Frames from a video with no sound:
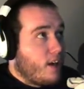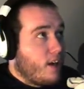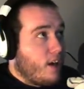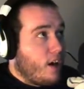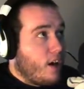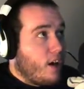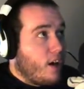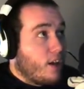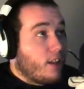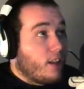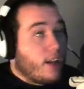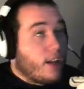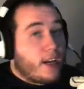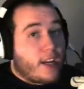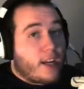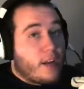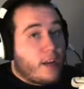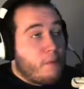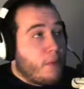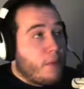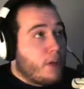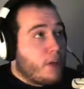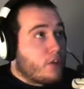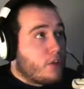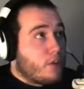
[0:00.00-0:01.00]
And like I
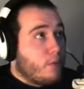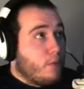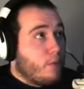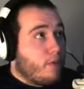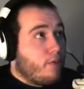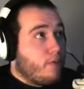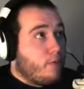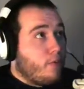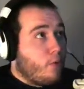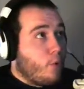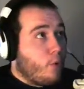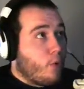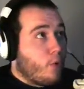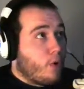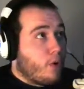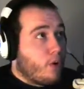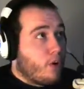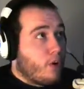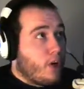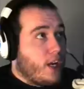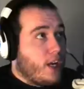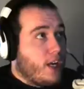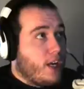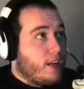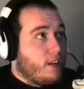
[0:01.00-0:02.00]
mentioned
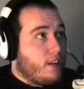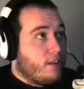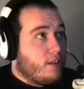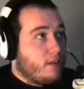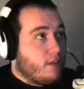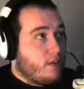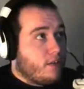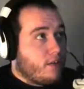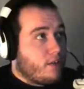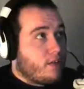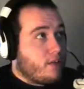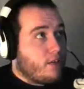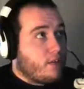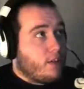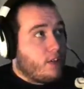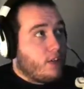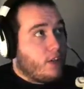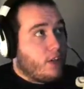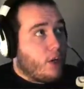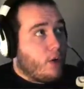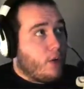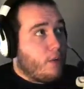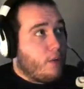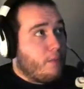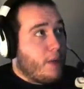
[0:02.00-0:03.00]
before, it is,
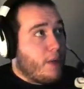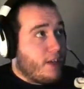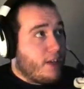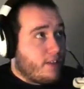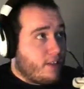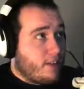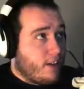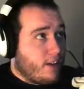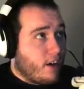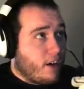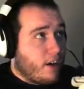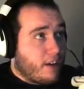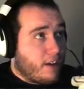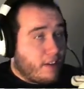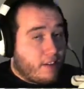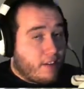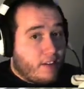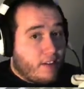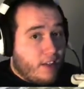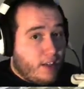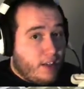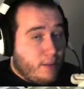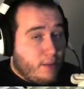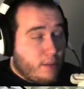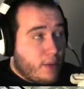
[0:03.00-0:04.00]
you know, Masionic
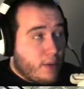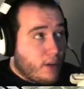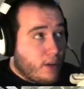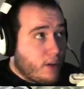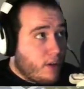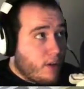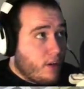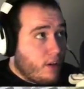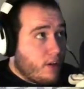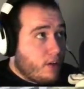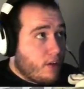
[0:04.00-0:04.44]
themed.